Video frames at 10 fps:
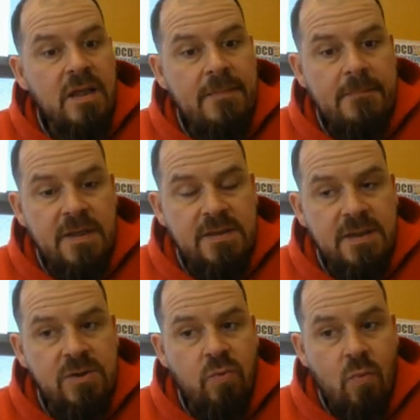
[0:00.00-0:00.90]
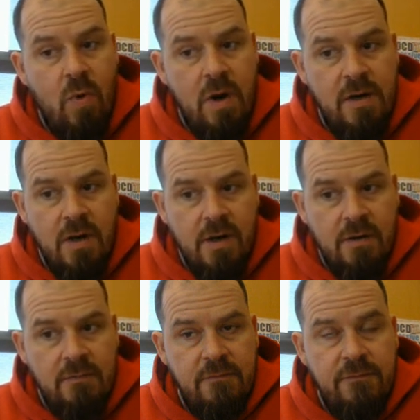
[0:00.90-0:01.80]
Litmus is one
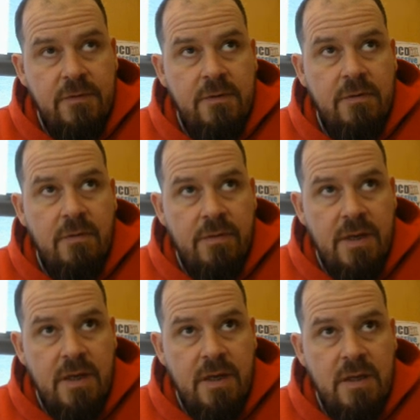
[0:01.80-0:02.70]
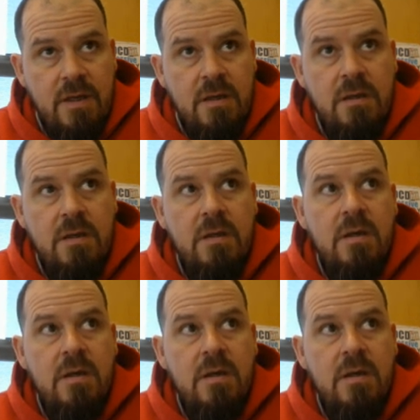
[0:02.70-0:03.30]
of the